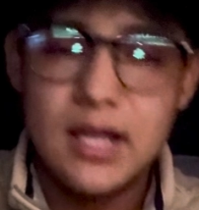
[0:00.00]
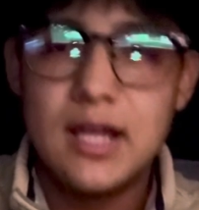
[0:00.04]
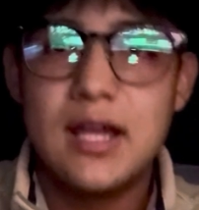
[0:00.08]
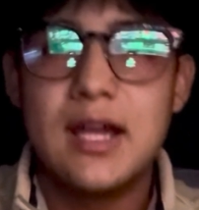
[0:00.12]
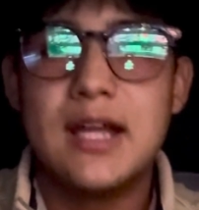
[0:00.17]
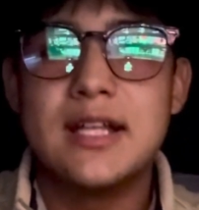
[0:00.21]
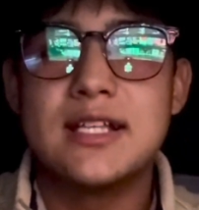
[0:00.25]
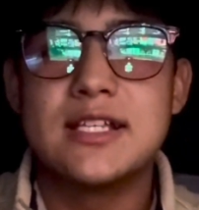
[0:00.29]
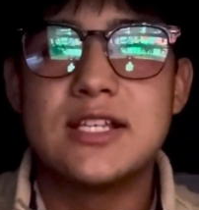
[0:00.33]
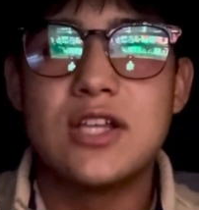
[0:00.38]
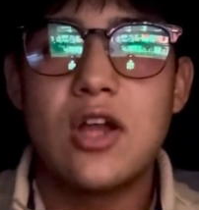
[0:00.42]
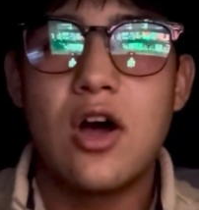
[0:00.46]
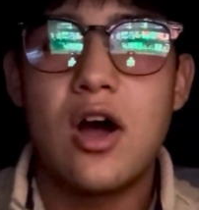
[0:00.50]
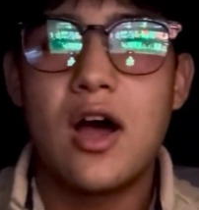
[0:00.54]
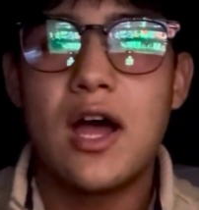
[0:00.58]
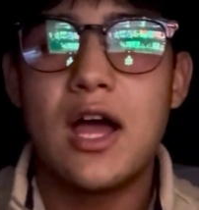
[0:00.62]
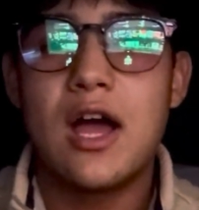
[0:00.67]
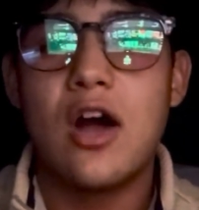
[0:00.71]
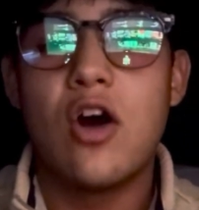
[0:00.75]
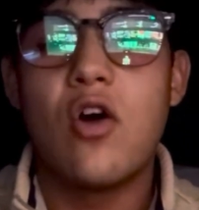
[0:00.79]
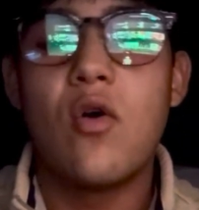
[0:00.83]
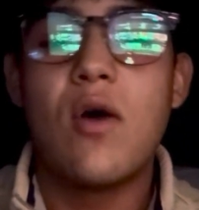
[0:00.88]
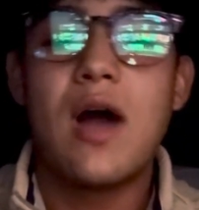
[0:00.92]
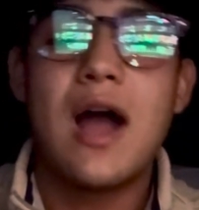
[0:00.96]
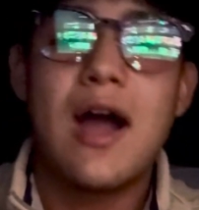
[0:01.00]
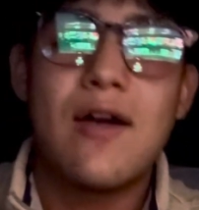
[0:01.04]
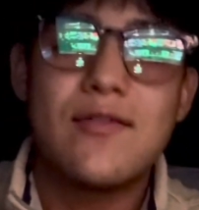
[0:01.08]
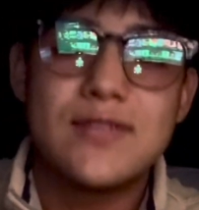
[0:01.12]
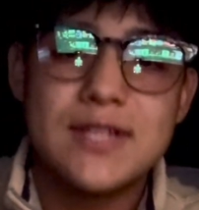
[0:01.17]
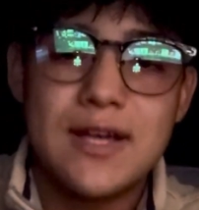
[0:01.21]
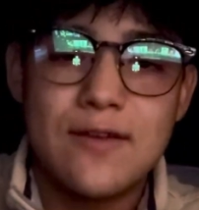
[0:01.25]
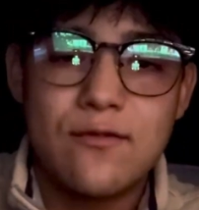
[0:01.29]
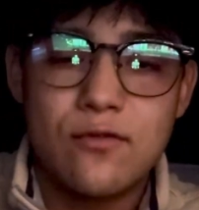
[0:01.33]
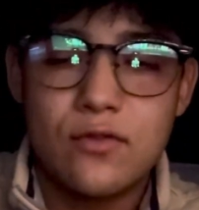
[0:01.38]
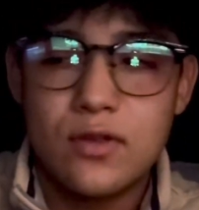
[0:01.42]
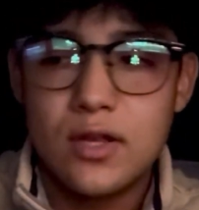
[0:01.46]
It's not, oh, I have
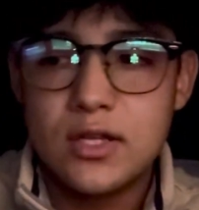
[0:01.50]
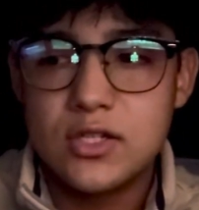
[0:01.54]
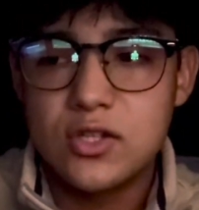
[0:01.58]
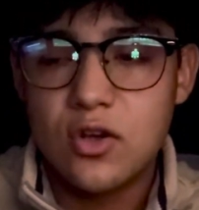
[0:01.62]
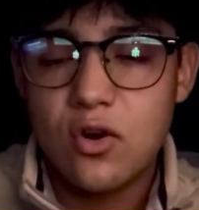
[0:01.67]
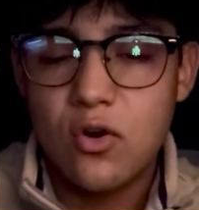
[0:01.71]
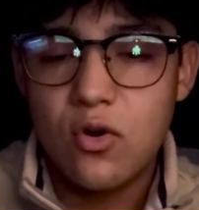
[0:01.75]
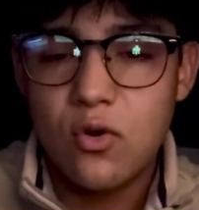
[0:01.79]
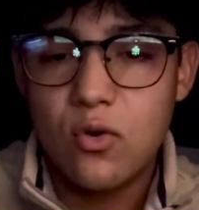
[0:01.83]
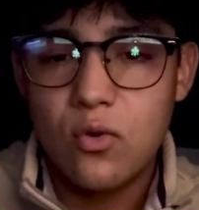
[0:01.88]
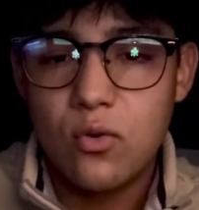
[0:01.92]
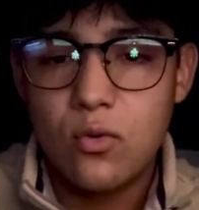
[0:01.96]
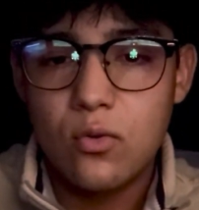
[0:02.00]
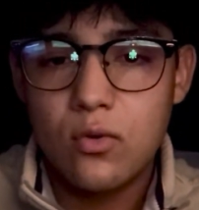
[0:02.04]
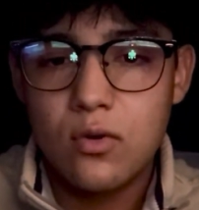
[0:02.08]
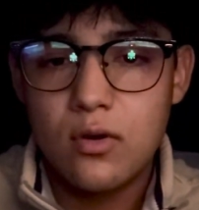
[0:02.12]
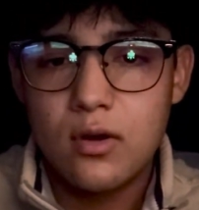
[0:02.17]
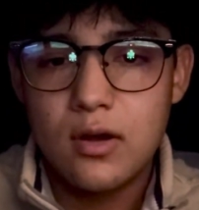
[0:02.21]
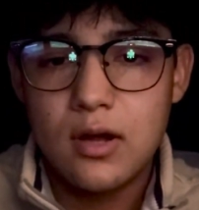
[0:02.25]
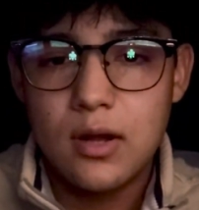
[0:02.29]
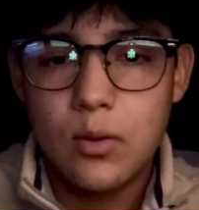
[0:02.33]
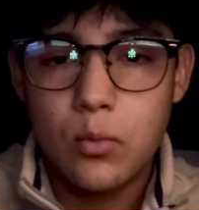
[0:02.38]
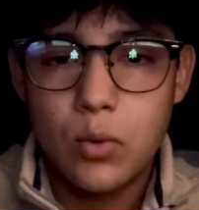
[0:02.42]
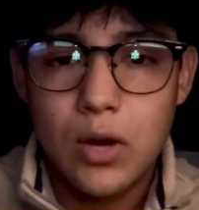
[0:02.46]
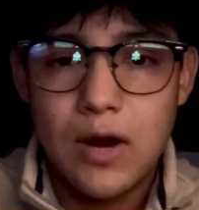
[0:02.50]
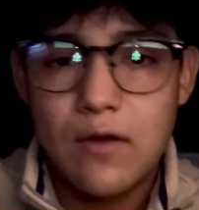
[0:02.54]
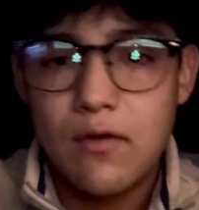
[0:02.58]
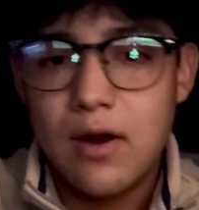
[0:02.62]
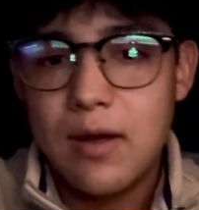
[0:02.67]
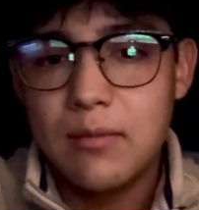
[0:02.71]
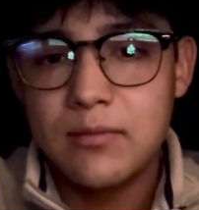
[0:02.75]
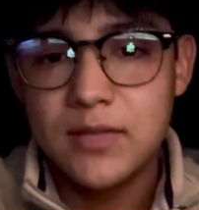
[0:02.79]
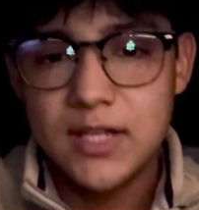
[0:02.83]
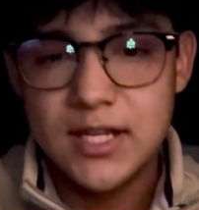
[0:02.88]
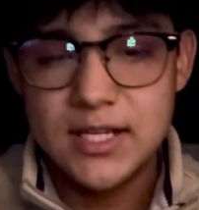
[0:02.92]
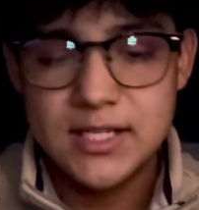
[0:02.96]
time for this, oh, whatever,
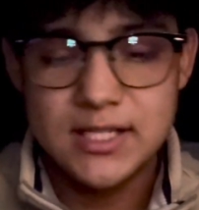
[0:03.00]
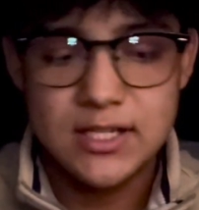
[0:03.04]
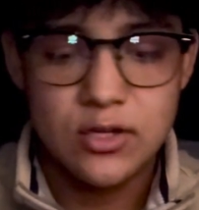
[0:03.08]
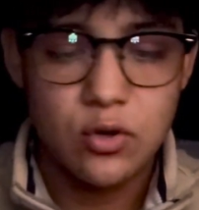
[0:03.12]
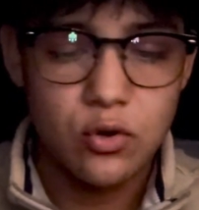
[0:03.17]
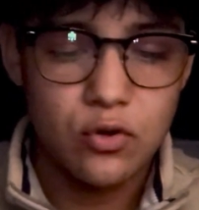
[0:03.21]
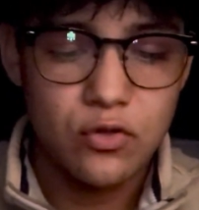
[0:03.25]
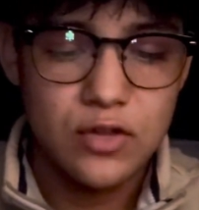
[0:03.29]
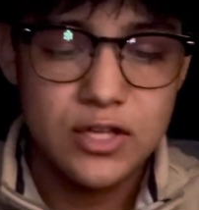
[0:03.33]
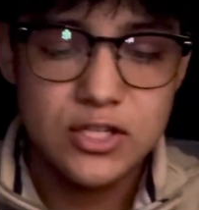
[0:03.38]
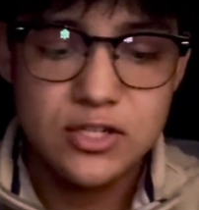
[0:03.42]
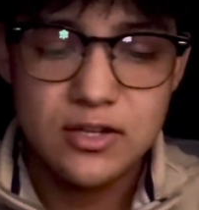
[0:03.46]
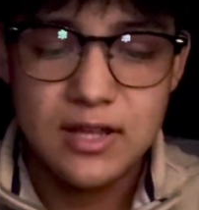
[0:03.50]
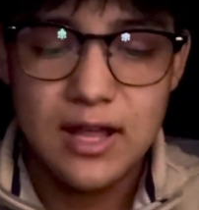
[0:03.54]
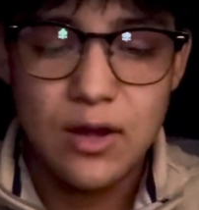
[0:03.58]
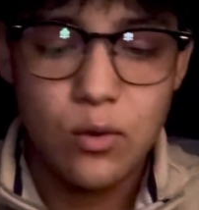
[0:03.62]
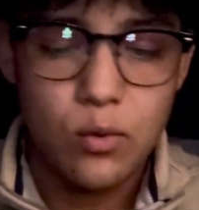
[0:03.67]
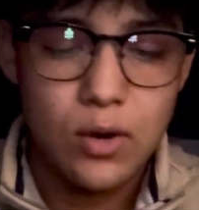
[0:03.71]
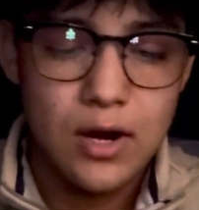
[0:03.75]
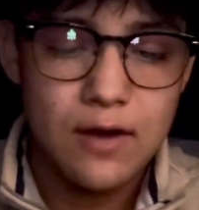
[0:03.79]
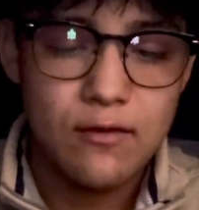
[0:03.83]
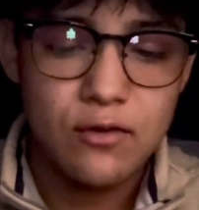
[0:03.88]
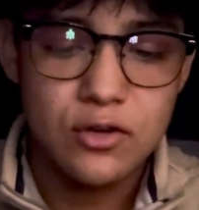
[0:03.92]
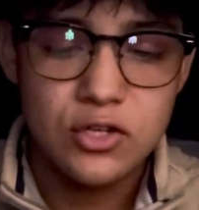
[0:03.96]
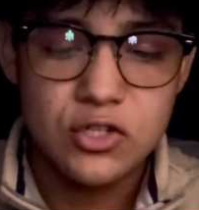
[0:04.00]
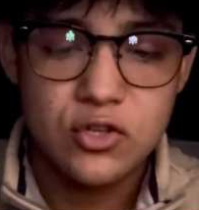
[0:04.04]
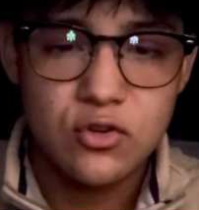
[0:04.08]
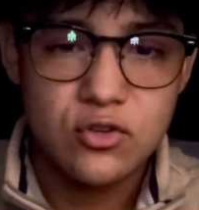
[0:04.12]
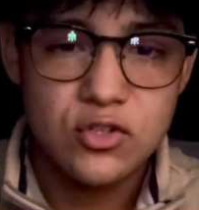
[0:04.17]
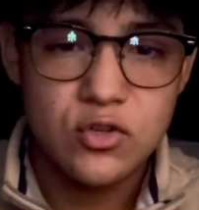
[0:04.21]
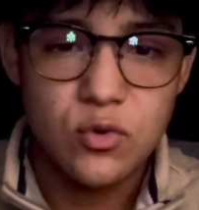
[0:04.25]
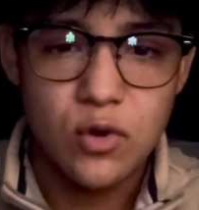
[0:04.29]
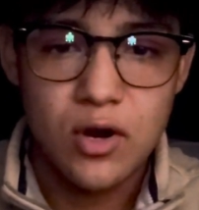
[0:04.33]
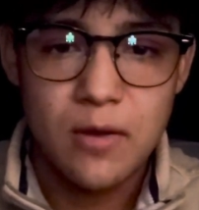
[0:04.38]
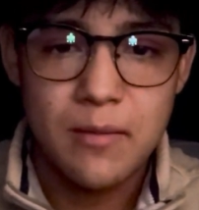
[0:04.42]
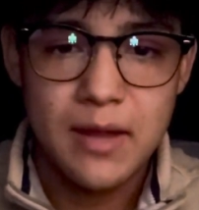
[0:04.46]
I'm lazy, or this or that, whatever excuse
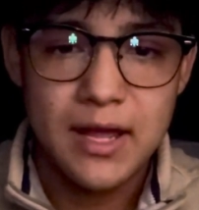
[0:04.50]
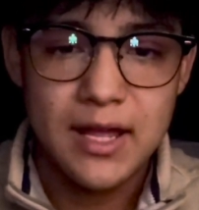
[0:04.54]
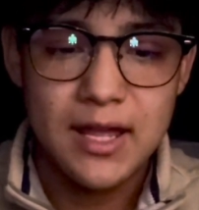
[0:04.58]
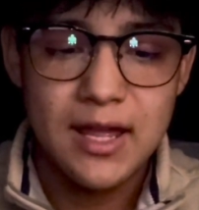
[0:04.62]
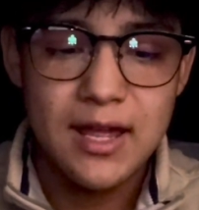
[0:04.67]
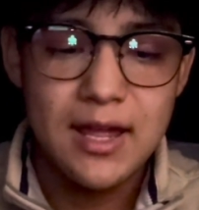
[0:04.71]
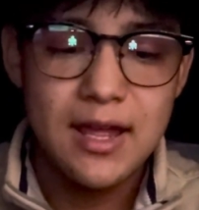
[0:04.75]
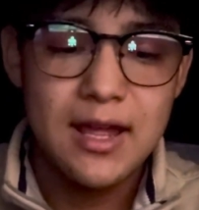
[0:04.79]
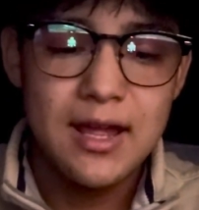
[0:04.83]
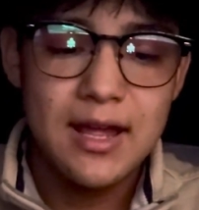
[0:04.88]
you want to make.